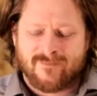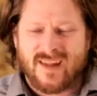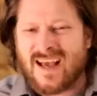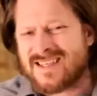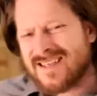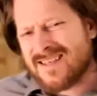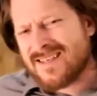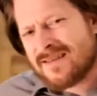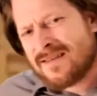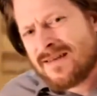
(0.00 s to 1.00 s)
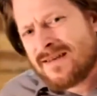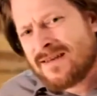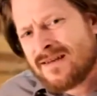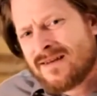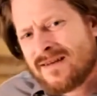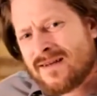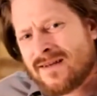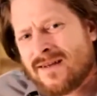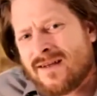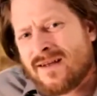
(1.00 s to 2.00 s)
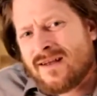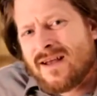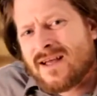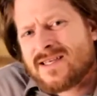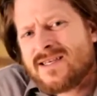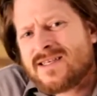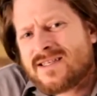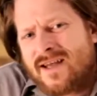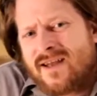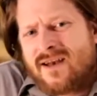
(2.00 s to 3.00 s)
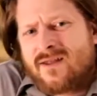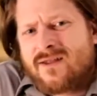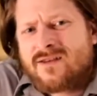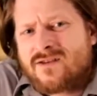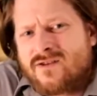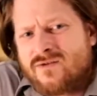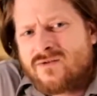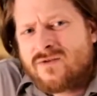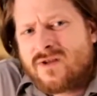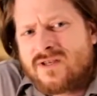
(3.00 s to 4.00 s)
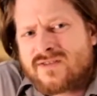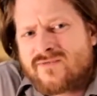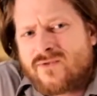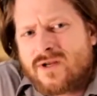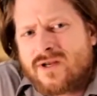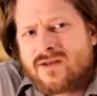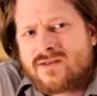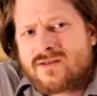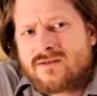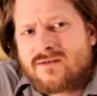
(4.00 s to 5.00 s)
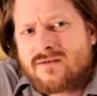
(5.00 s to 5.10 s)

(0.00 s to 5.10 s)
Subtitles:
Has he said anything to you in these 40 days?